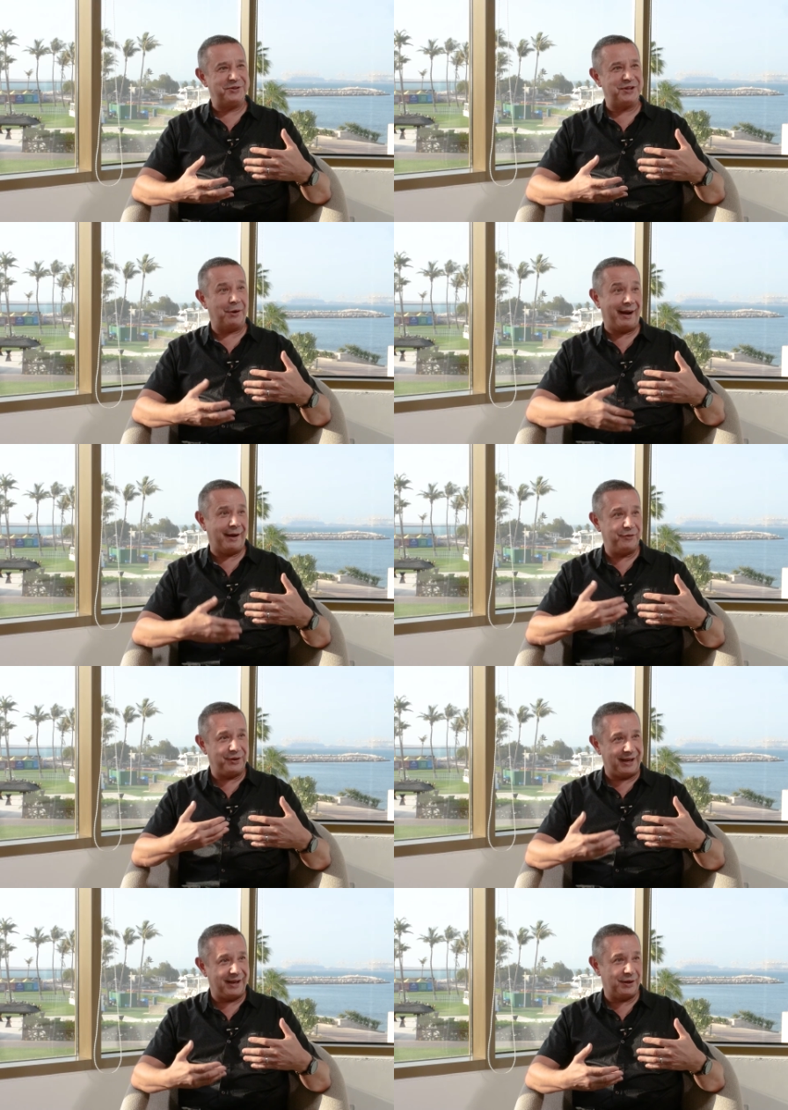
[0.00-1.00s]
So have you
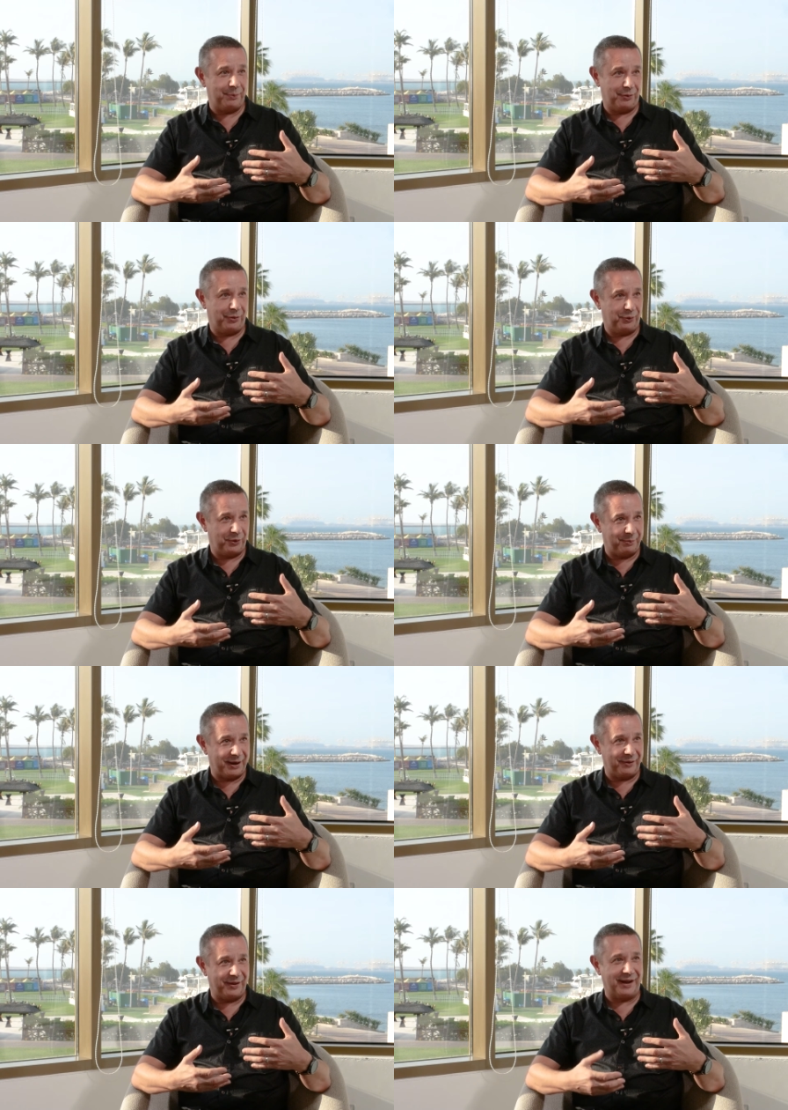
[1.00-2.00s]
geared up and thought
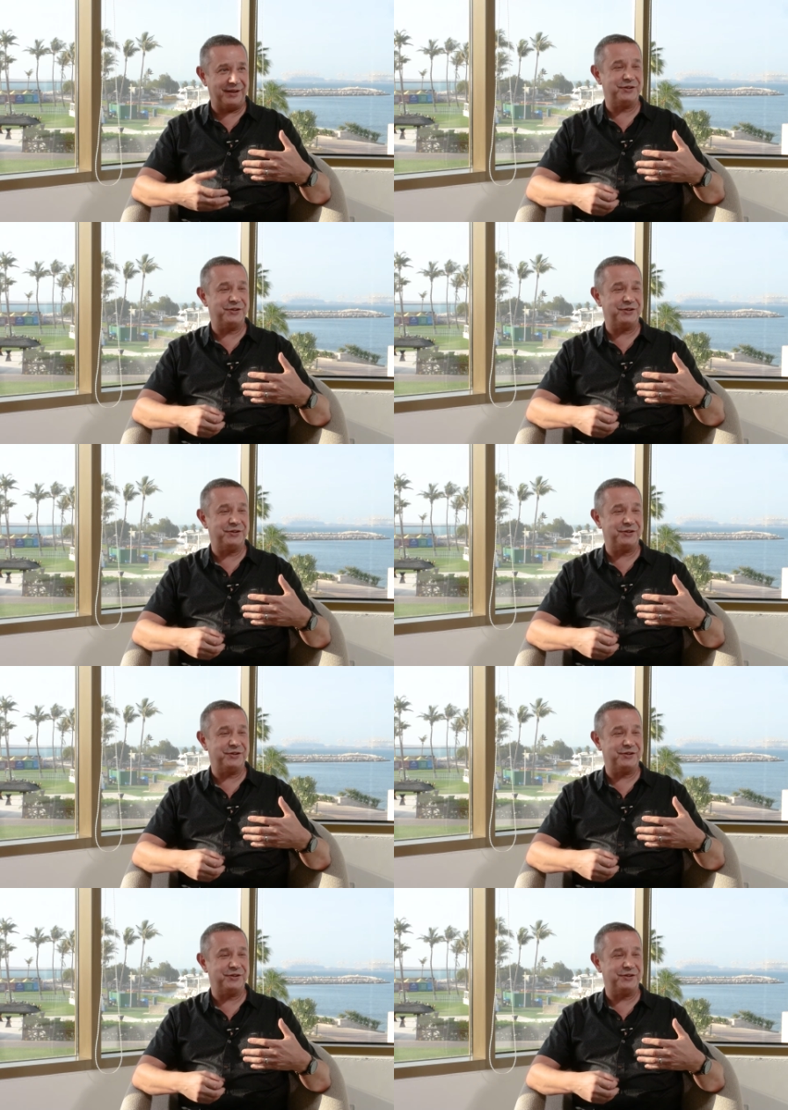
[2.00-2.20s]
about that?